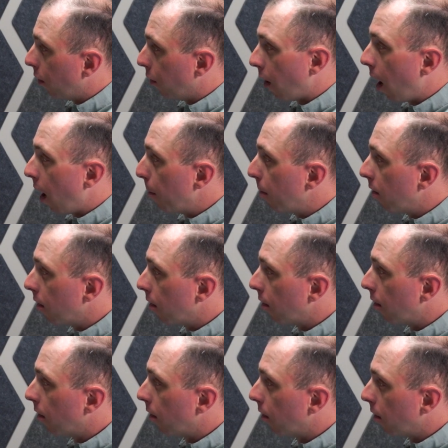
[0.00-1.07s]
shops
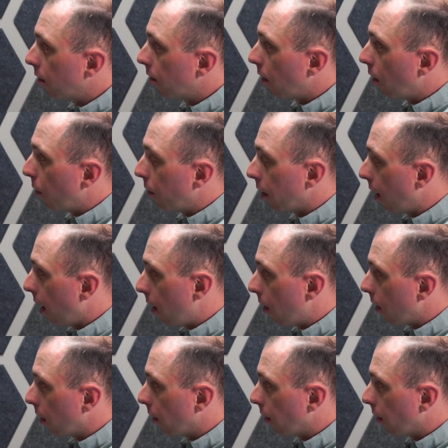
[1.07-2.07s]
over the counter.